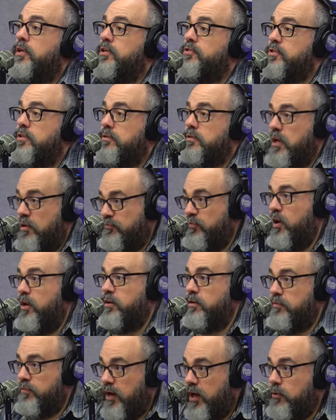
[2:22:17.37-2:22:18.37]
He's a friend
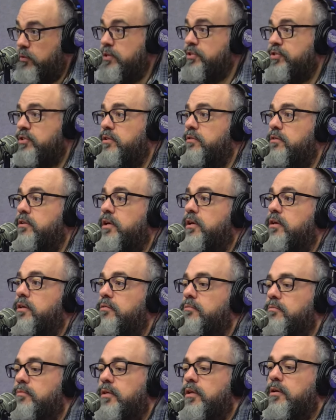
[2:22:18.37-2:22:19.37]
of ours and right.
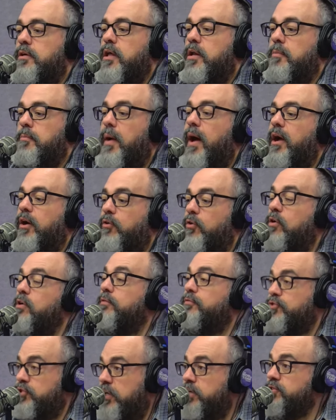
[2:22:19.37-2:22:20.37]
An admirer of
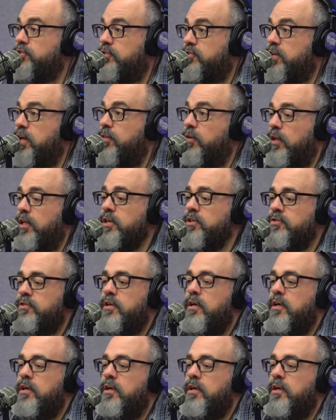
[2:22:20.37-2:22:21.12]
chicks, to say the least.